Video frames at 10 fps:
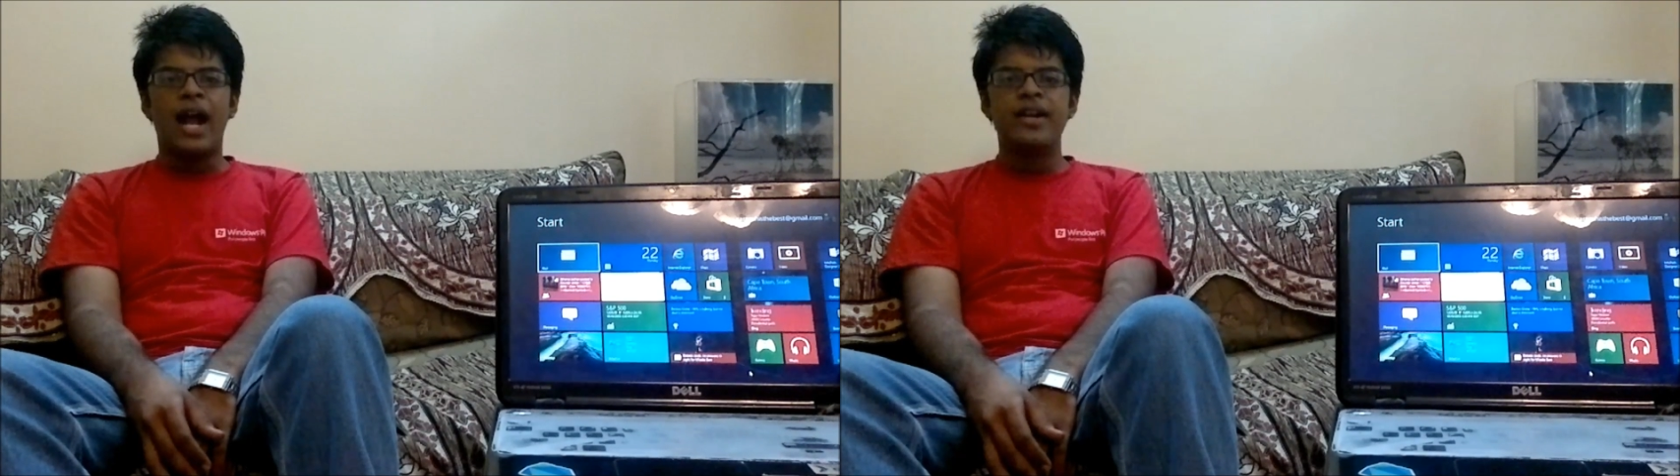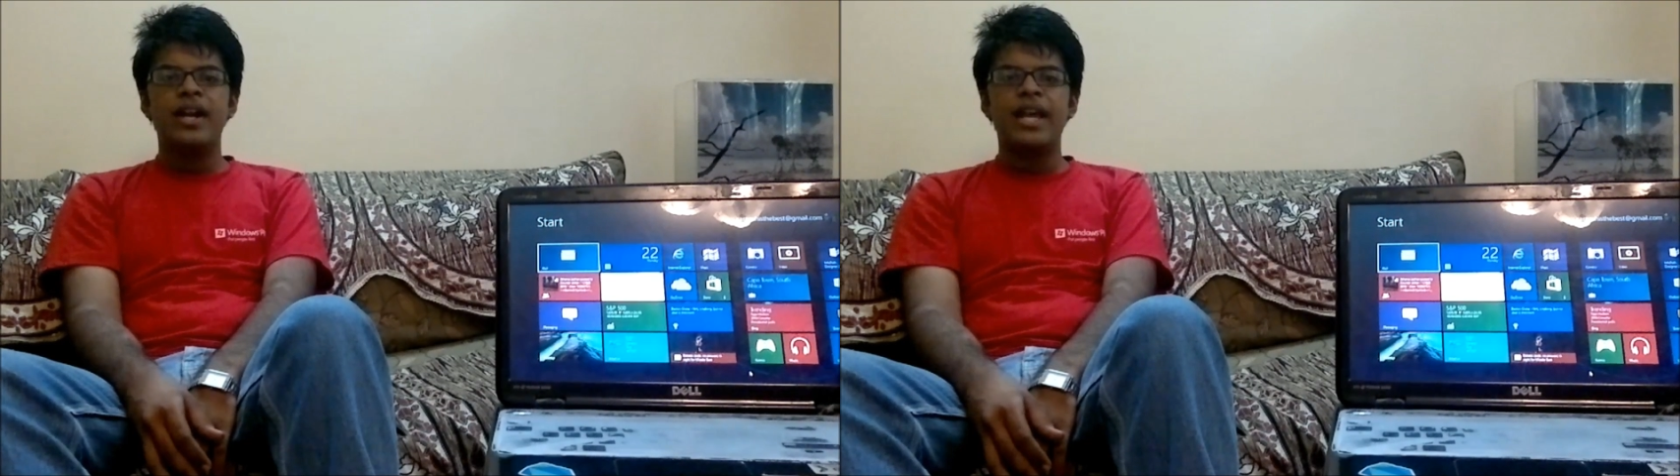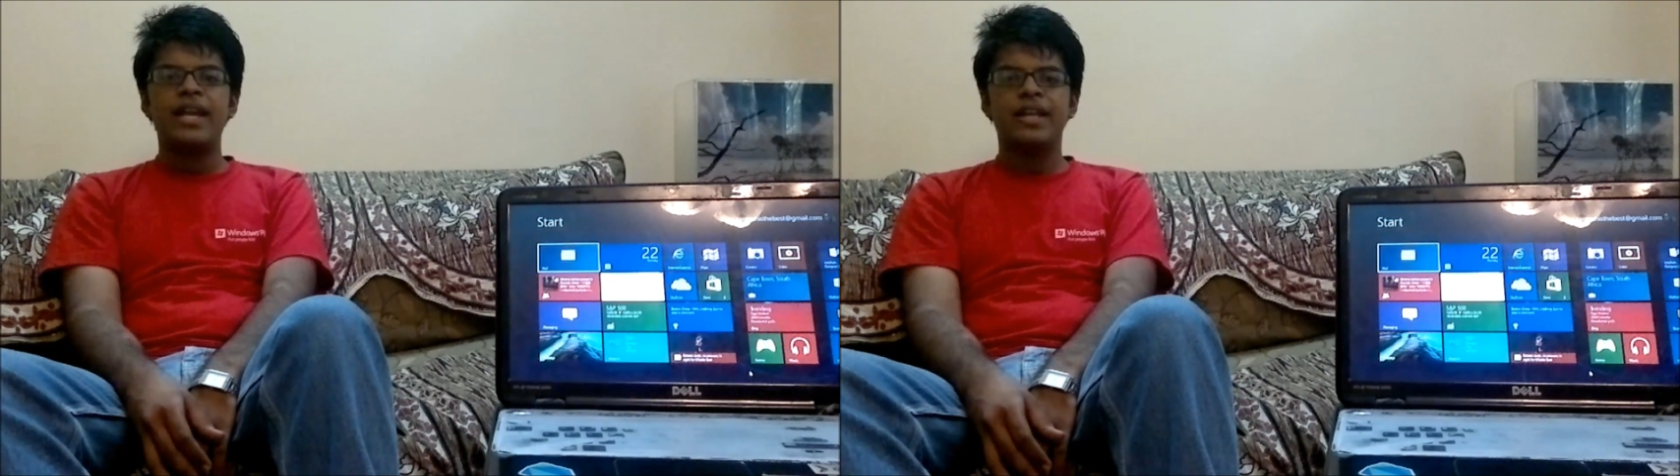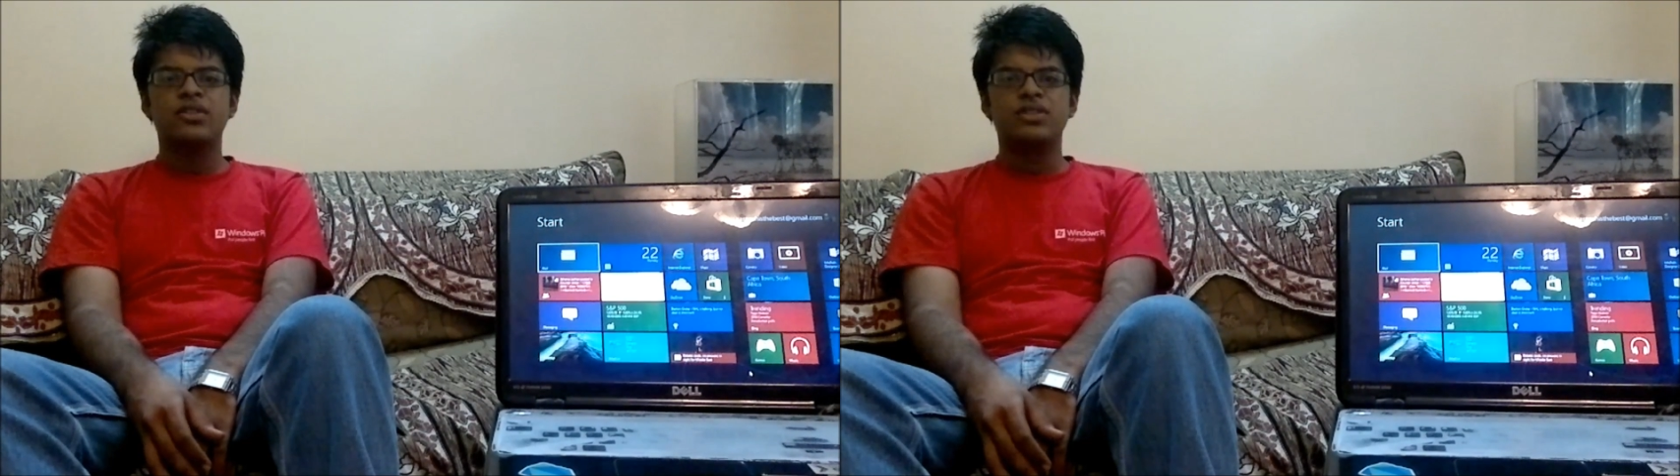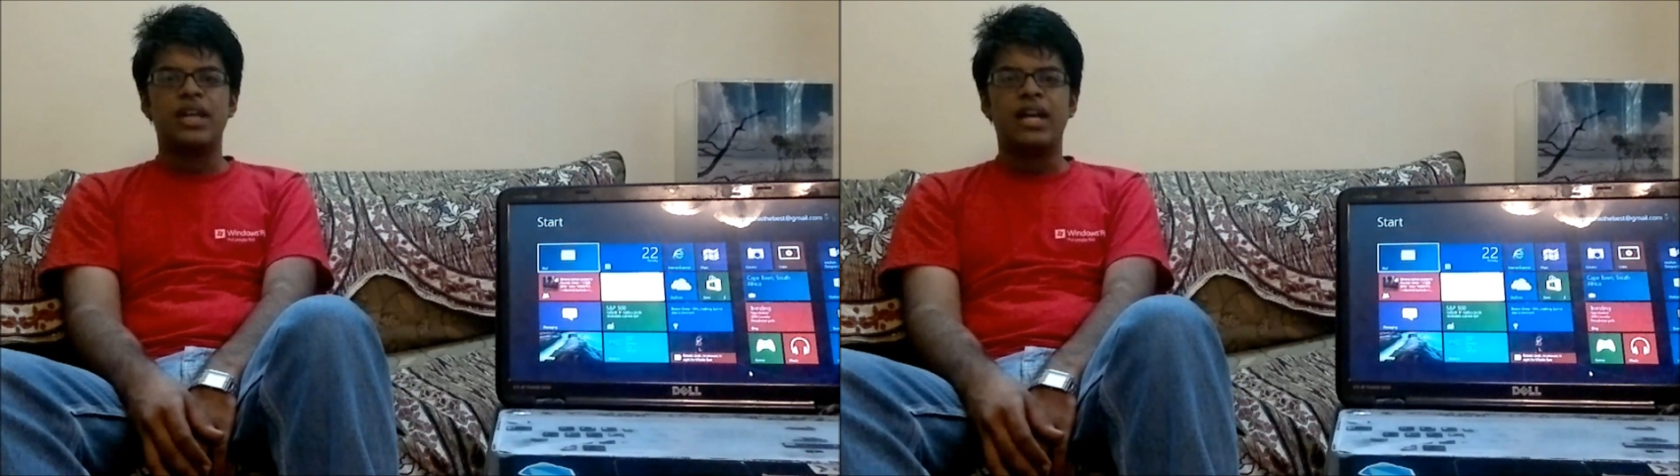and a tech
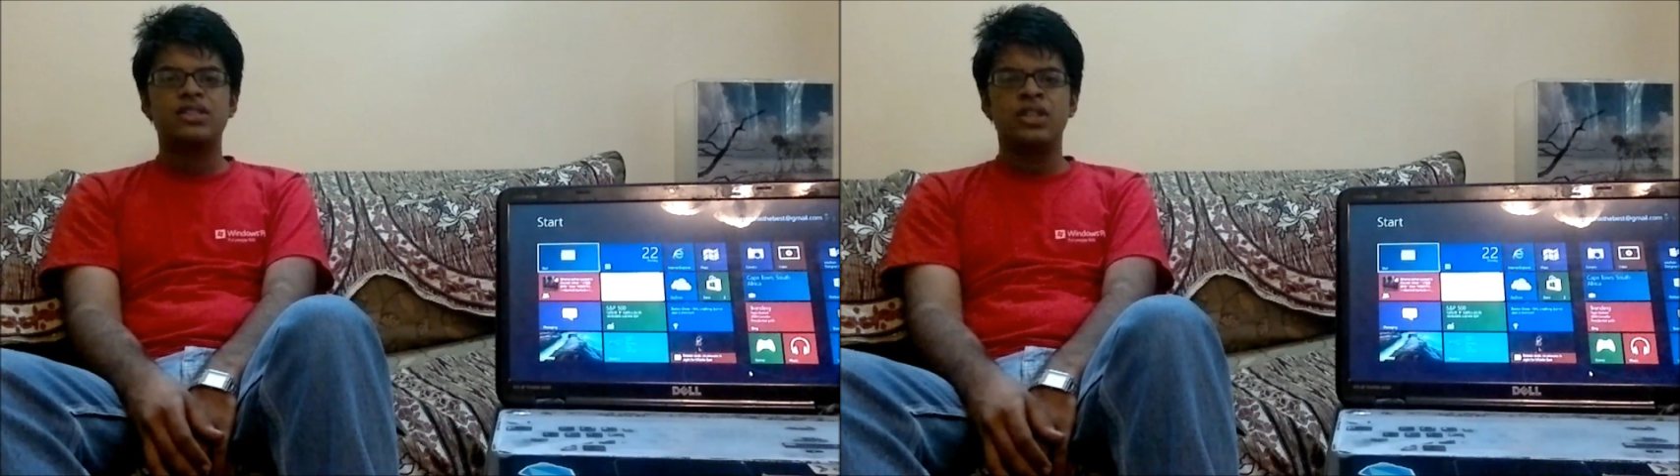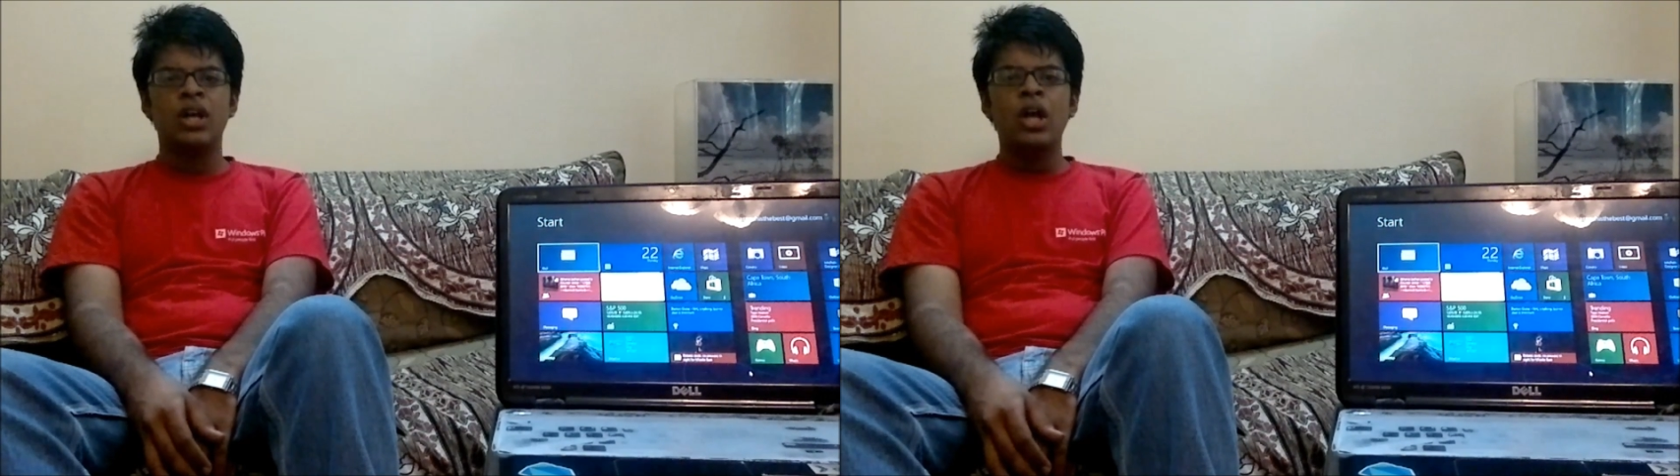enthusiast